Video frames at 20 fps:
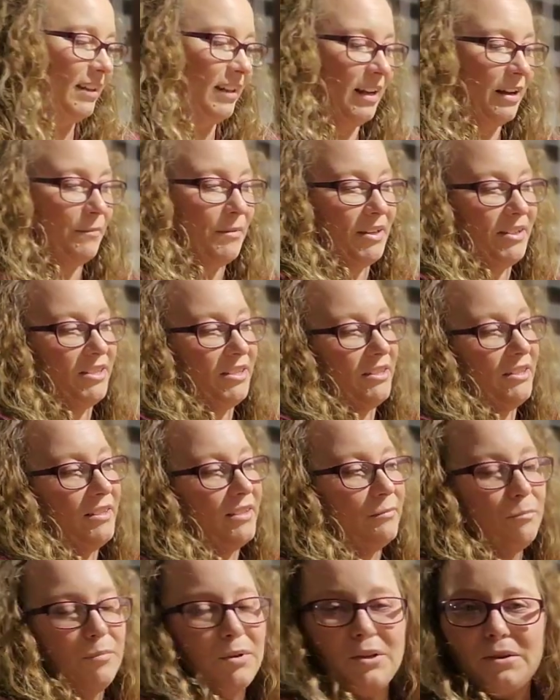I mean, just
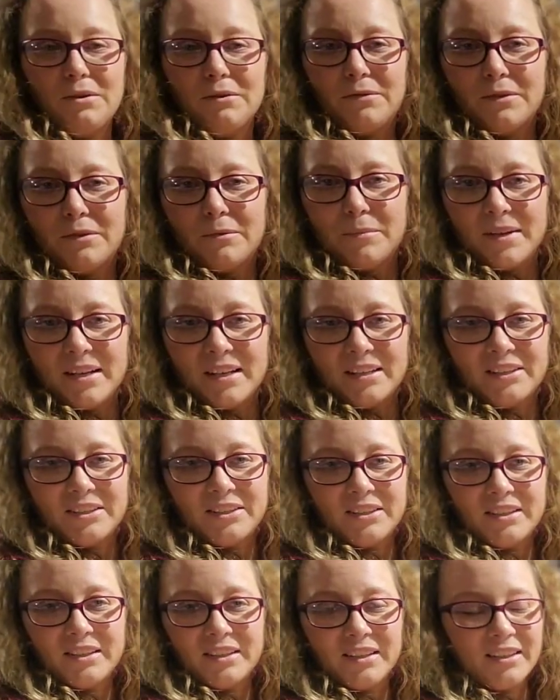beautiful
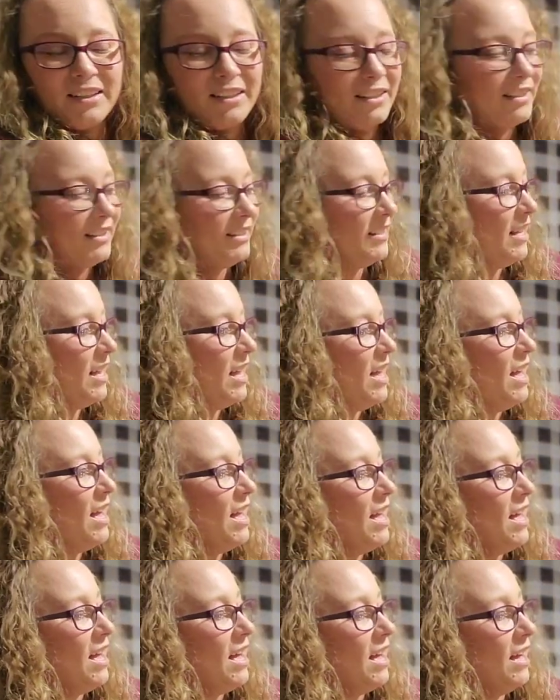pictures
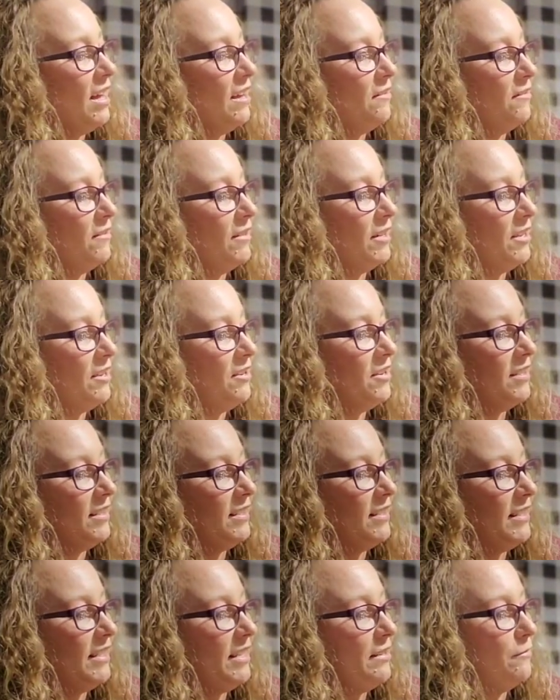where you can
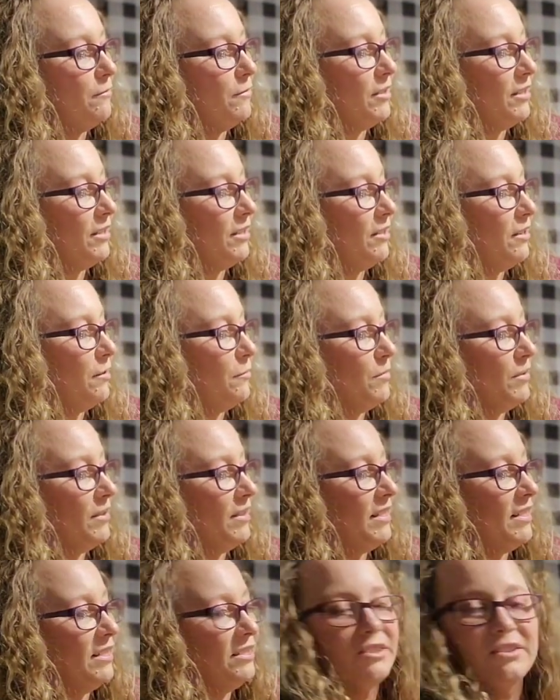see what you can
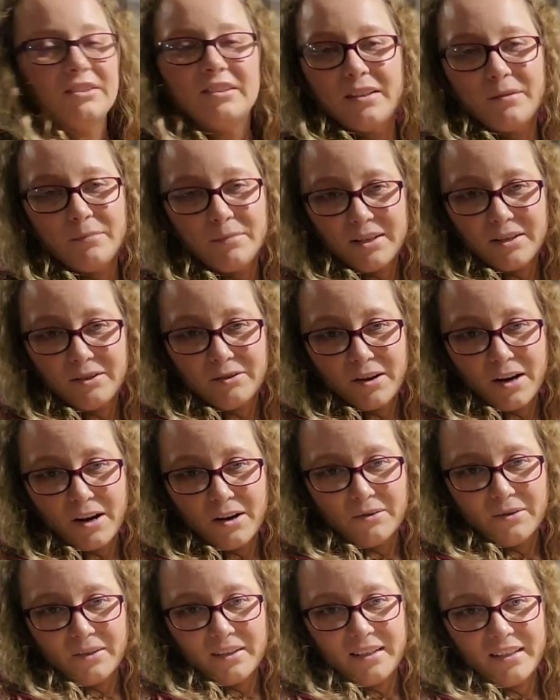potentially be
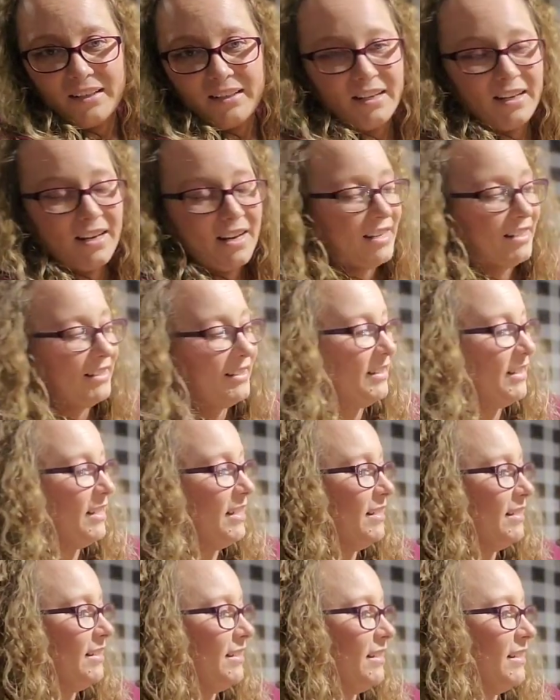growing in the next
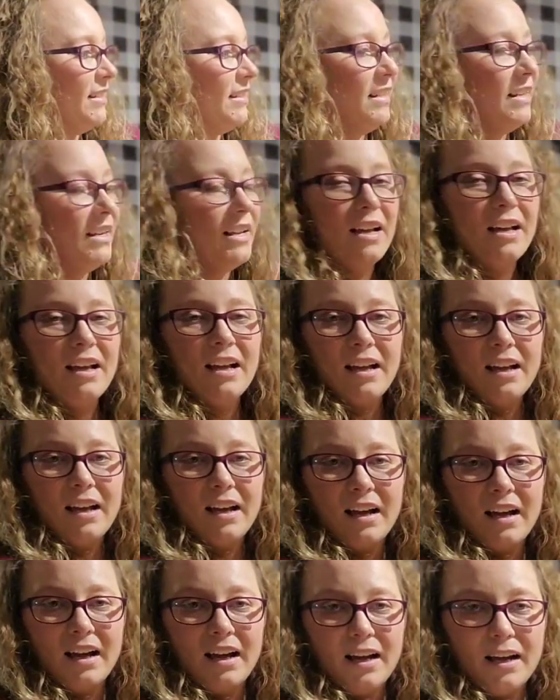season.
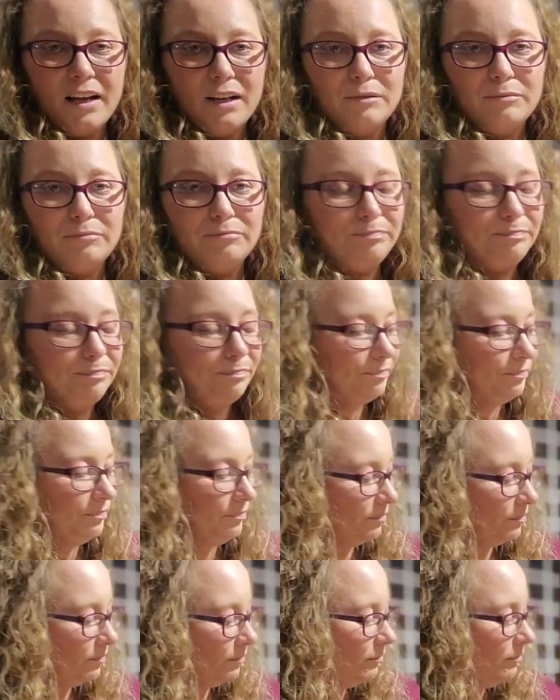So
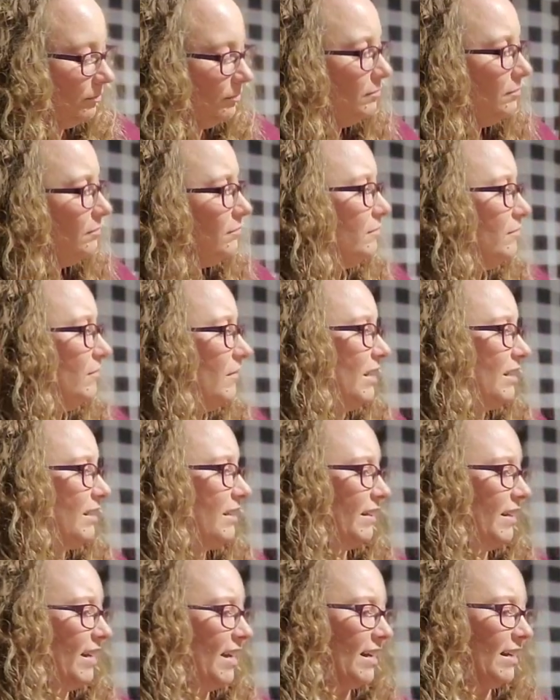
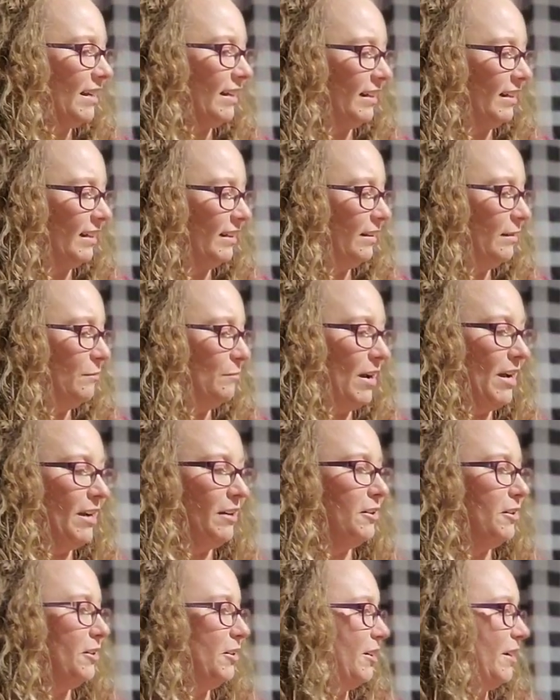yeah,
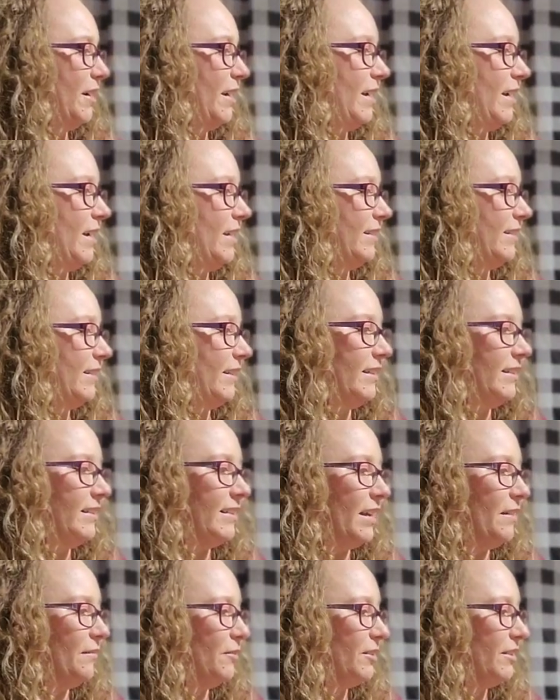Baker Creek, Seed
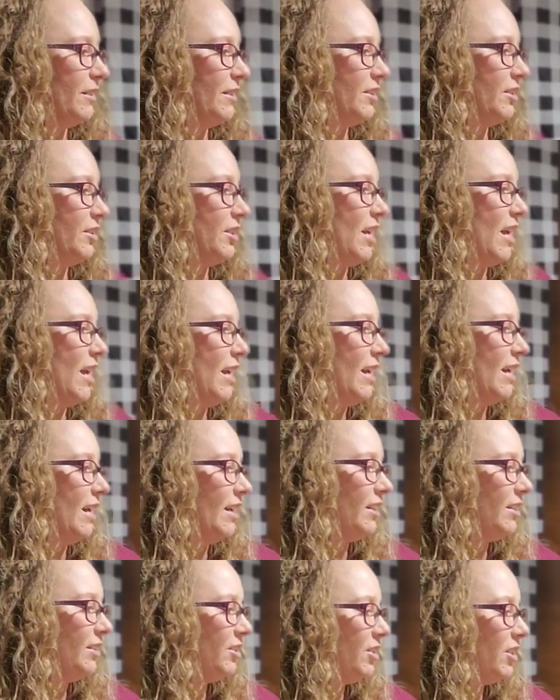Savers
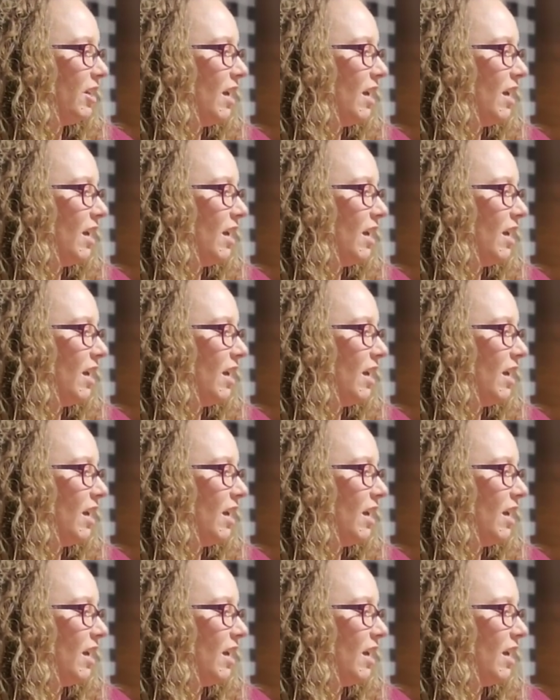Exchange.